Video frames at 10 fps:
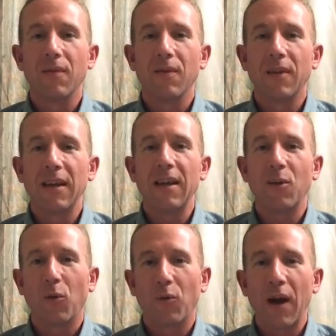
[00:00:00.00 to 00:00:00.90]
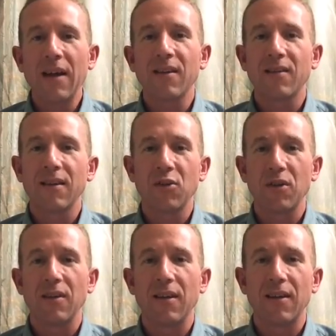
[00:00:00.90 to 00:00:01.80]
the right
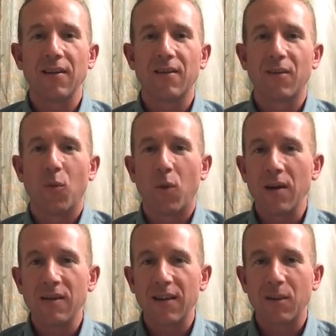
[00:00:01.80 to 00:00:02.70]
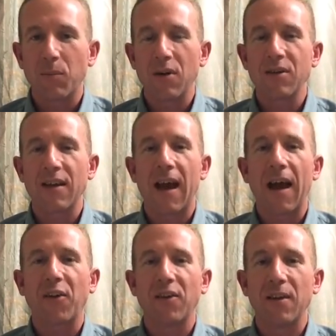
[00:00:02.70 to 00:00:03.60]
decision is the one that the person
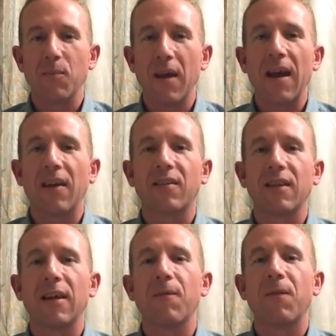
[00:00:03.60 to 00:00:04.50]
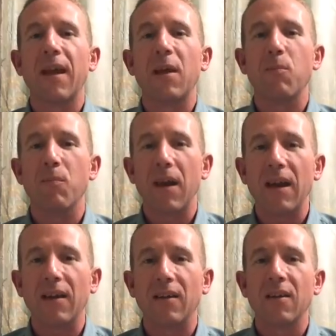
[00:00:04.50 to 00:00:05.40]
actually makes if they
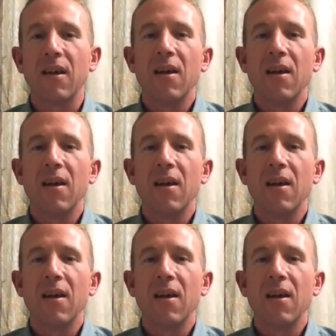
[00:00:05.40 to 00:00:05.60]
made it.